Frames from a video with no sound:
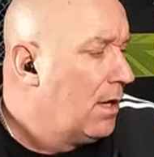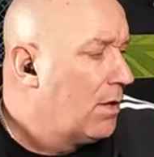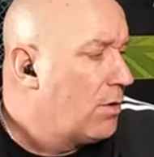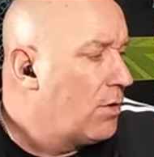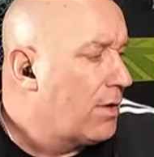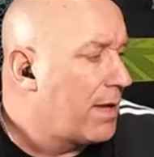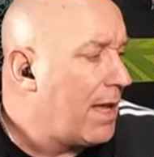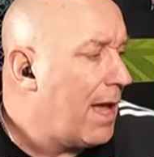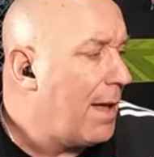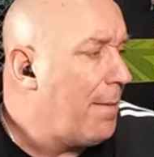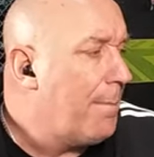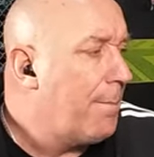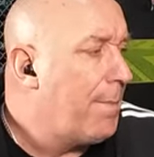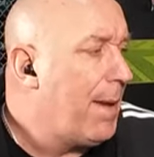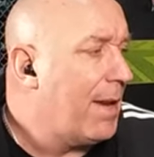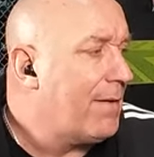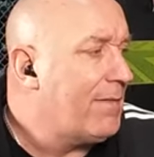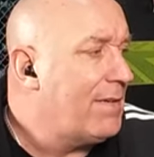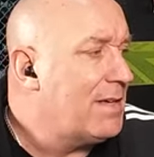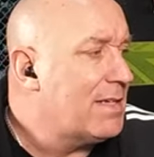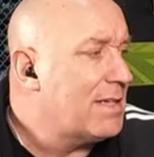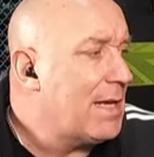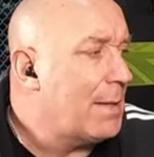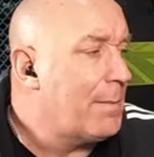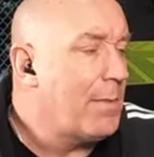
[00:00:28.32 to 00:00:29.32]
You can pick
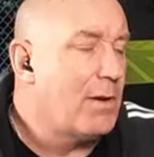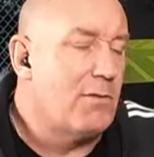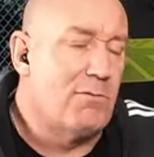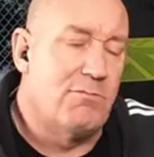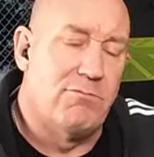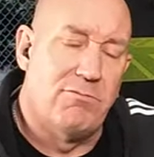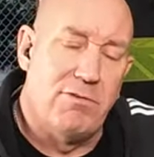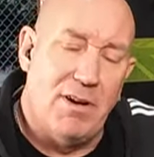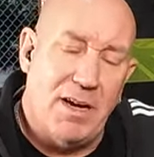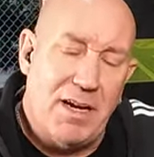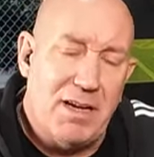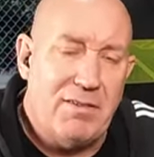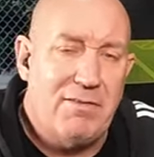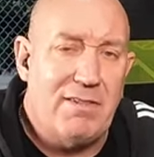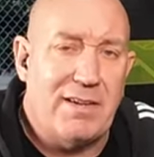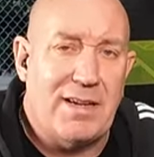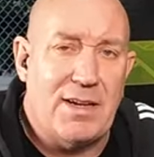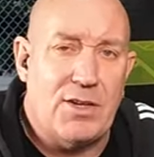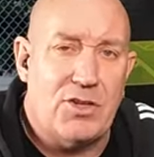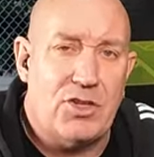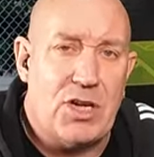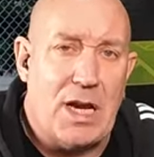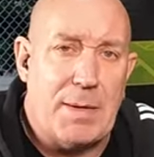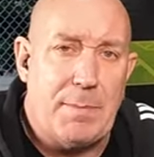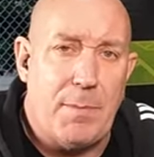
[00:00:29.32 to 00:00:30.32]
these up really, really
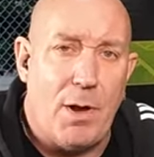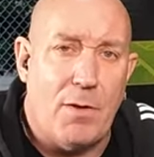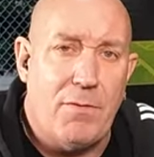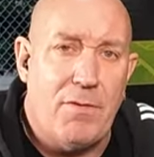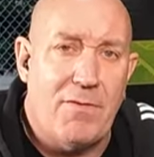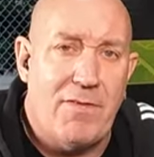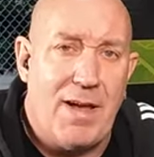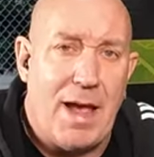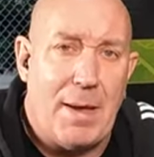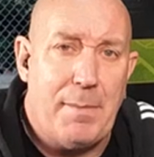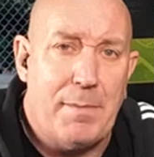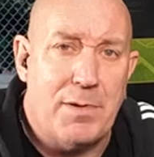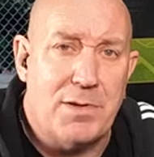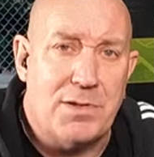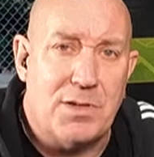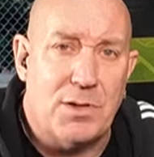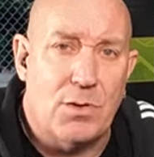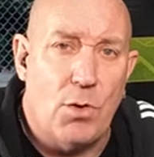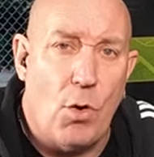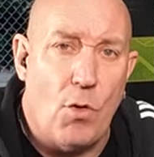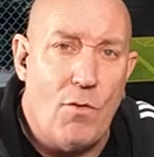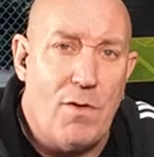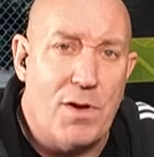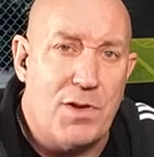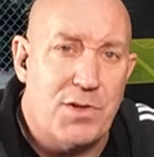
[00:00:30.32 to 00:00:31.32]
cheap off of Amazon,
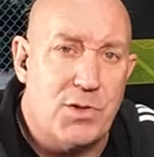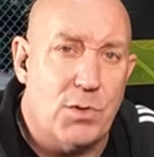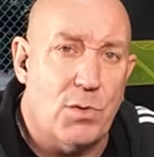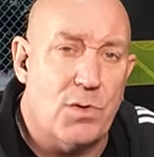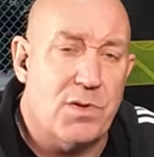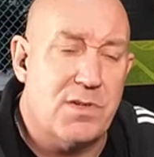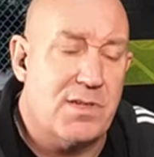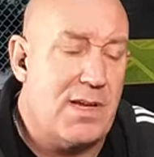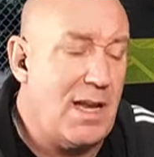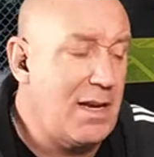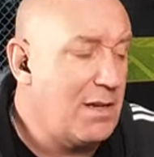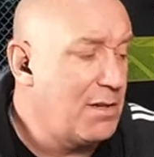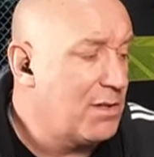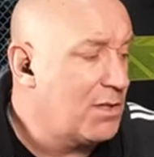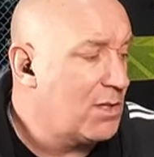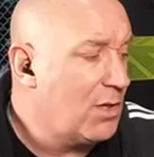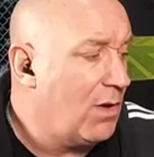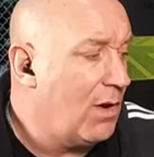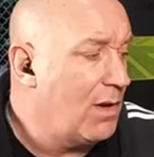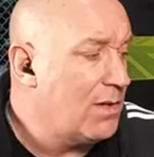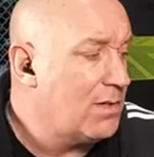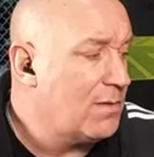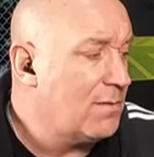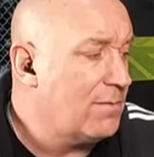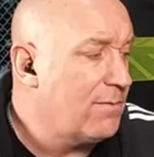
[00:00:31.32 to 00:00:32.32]
all those sort of selling
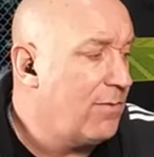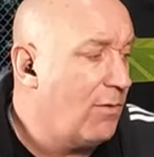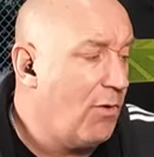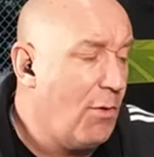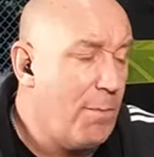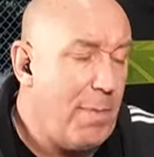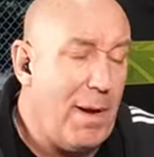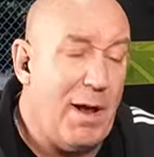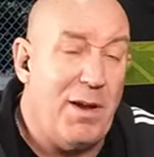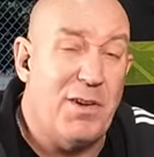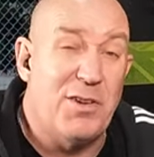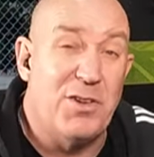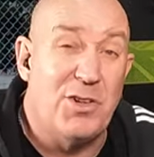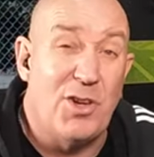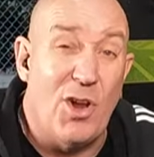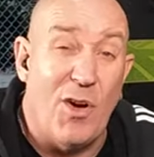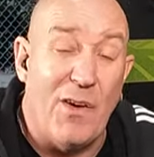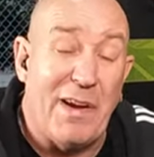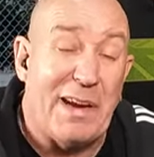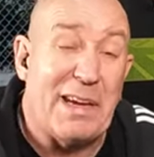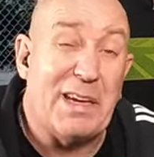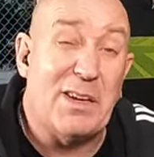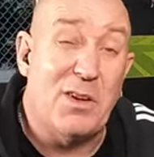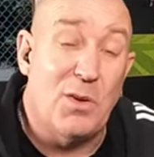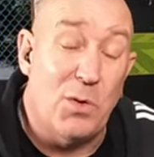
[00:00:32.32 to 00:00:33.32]
sites, for about
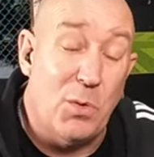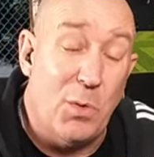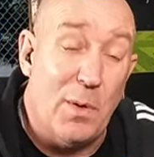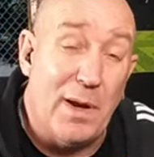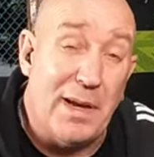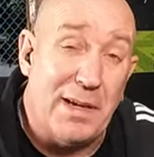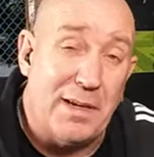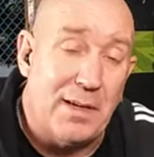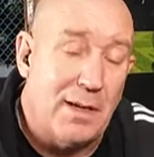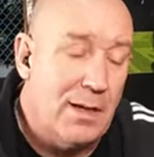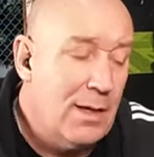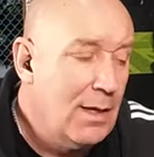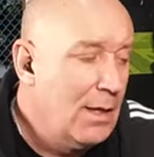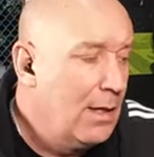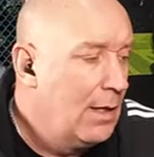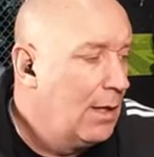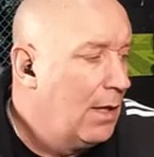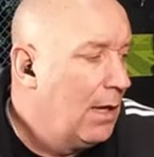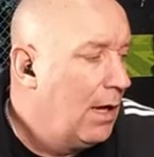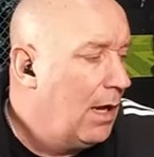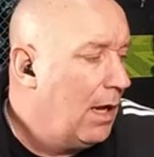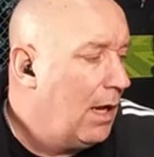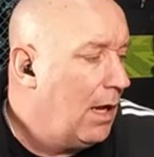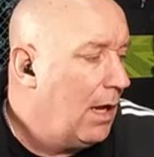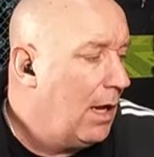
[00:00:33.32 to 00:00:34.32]
£9.
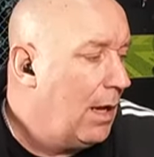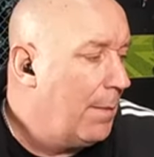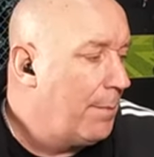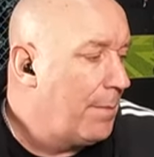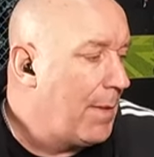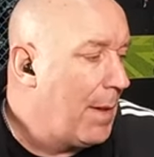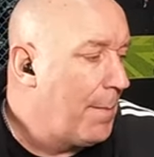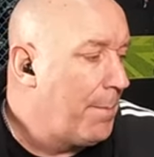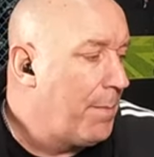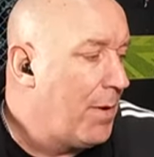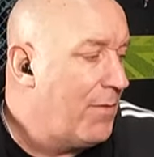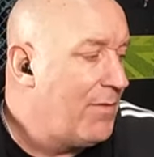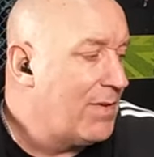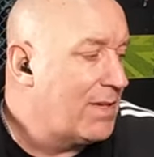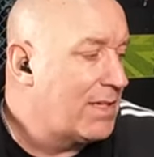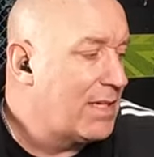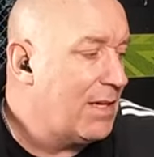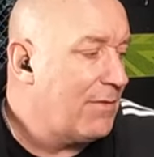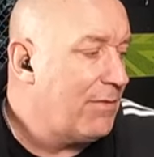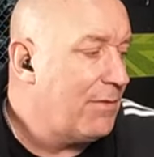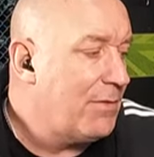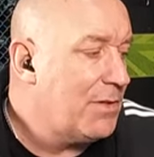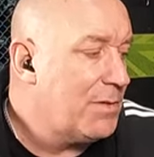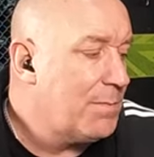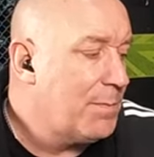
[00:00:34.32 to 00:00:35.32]
But the
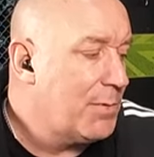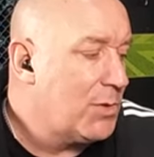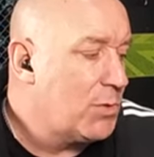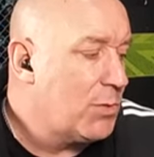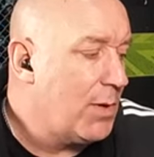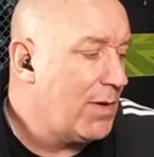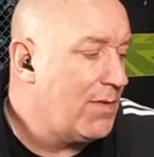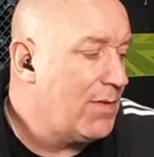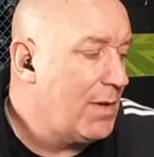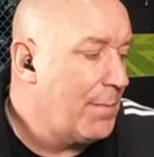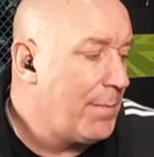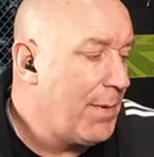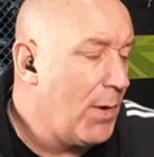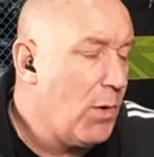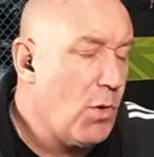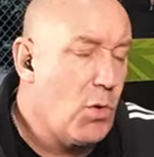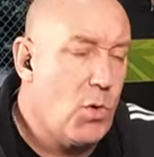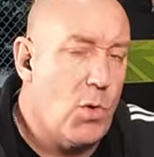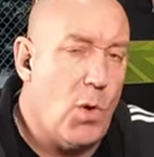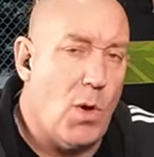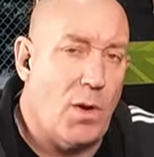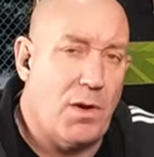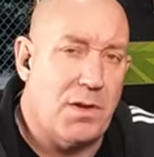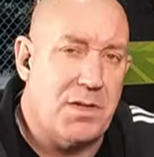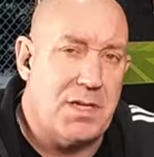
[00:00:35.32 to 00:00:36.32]
difference between the build
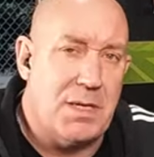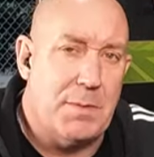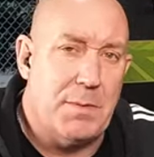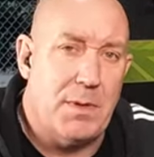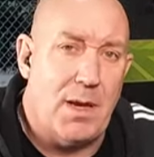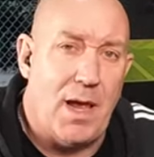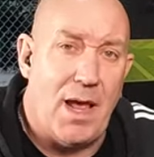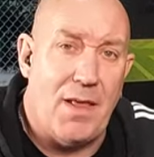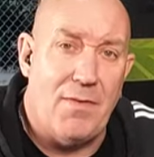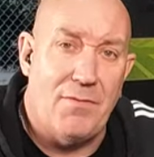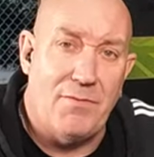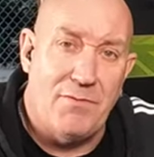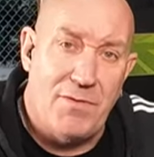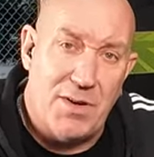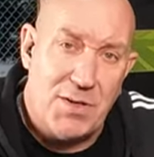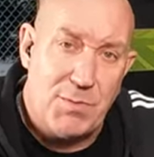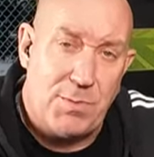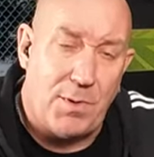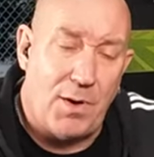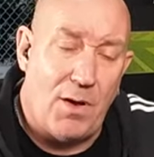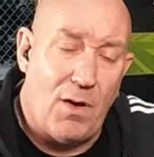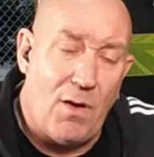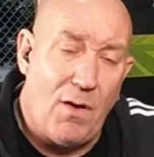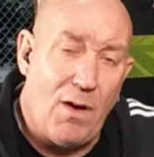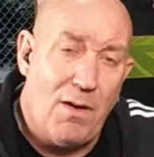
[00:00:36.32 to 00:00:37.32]
quality and this
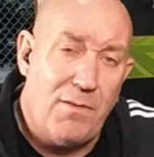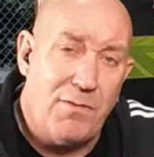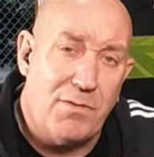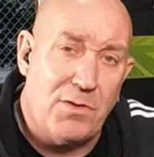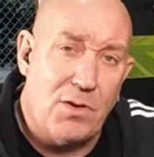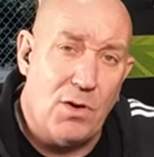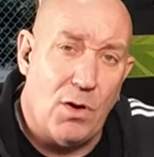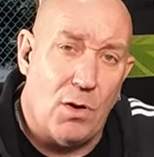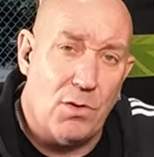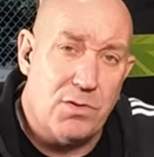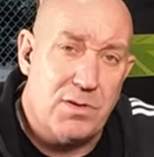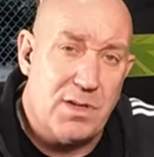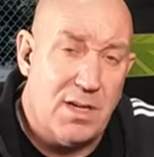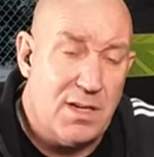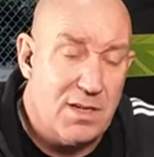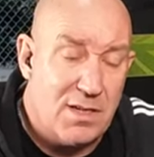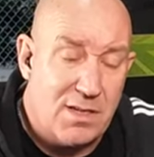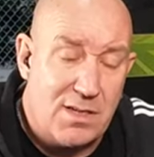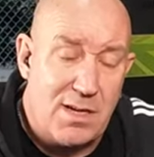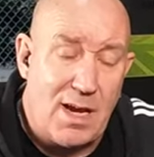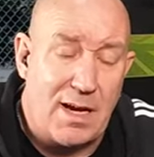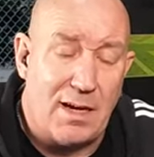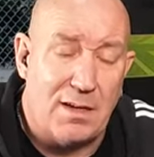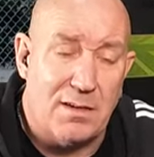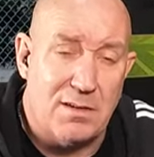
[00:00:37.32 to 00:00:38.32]
one I've got is
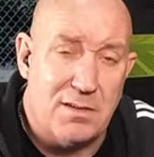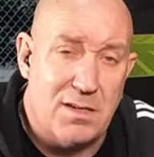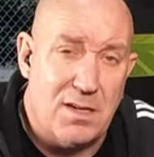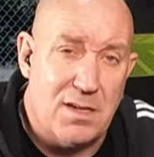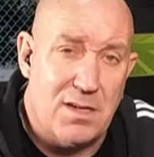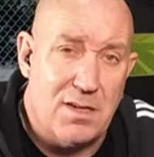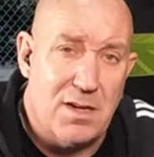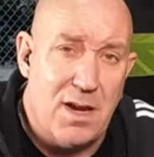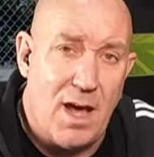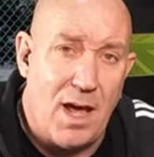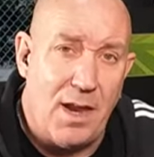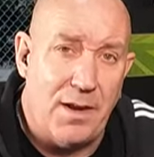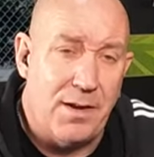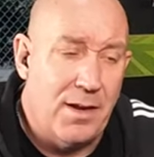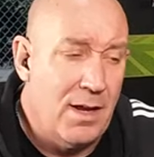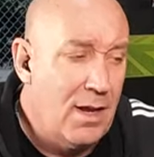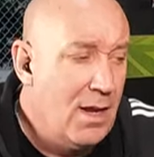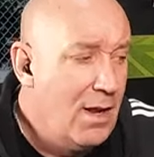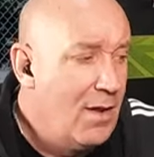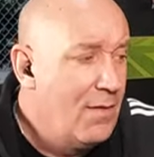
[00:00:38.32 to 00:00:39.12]
second to none.